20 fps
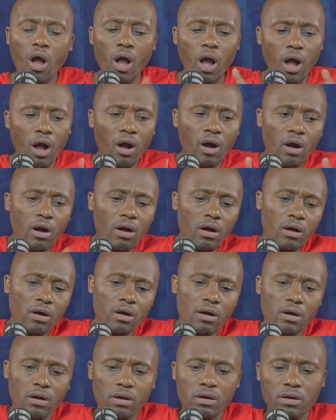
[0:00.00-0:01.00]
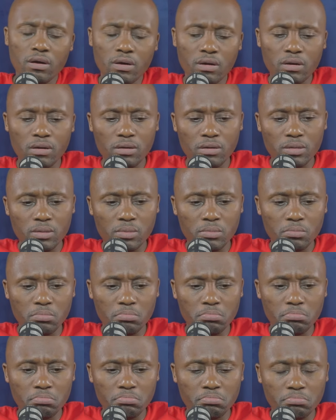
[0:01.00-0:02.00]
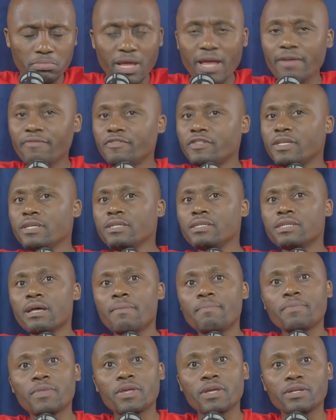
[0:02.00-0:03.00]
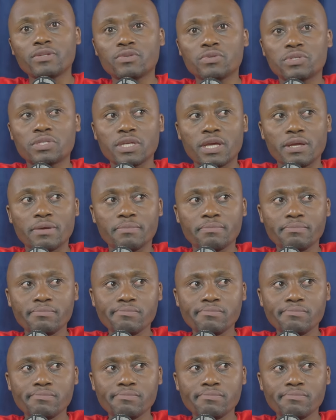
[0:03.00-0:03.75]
Or they have seen something to say,